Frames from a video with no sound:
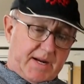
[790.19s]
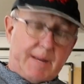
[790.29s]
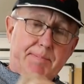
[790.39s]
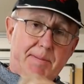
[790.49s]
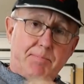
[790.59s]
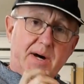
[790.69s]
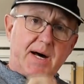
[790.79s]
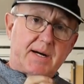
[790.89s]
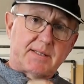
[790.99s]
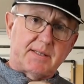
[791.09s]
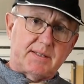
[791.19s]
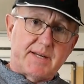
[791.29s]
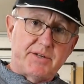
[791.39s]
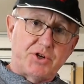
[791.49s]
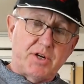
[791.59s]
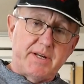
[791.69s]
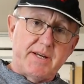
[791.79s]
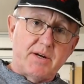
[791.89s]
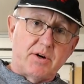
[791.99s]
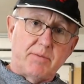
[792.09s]
couple of pucks
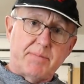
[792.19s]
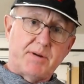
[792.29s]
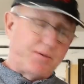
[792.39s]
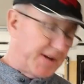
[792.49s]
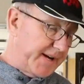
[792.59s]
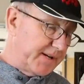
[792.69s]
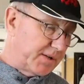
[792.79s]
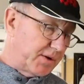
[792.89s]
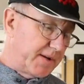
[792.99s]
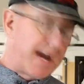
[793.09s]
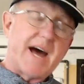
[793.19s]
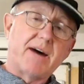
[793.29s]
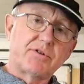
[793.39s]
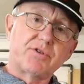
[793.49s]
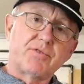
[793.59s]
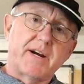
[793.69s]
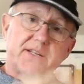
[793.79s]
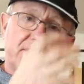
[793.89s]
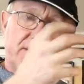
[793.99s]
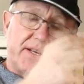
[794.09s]
essentially on both ends, on the outer
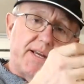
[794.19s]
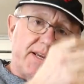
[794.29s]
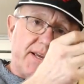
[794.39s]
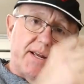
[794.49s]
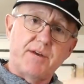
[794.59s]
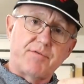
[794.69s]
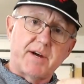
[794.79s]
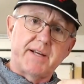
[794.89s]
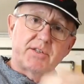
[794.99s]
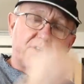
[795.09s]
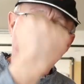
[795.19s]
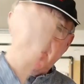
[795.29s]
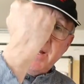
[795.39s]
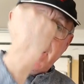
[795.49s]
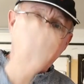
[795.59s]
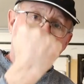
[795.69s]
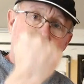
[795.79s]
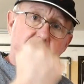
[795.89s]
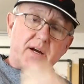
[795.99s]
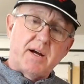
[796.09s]
race and the inner race,
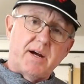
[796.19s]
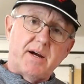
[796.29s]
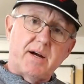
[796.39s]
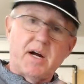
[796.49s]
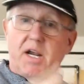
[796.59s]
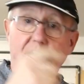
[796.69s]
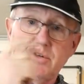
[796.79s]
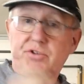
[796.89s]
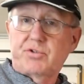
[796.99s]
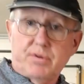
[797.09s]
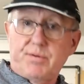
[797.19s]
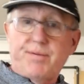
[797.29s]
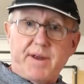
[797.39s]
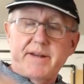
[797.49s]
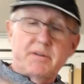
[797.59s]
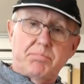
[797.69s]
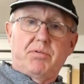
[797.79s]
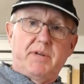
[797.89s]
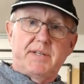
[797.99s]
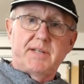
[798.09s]
and a large screw thread to
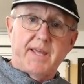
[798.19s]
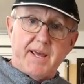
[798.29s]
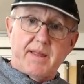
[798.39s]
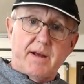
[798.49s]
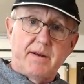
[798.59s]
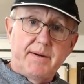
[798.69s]
pull it together.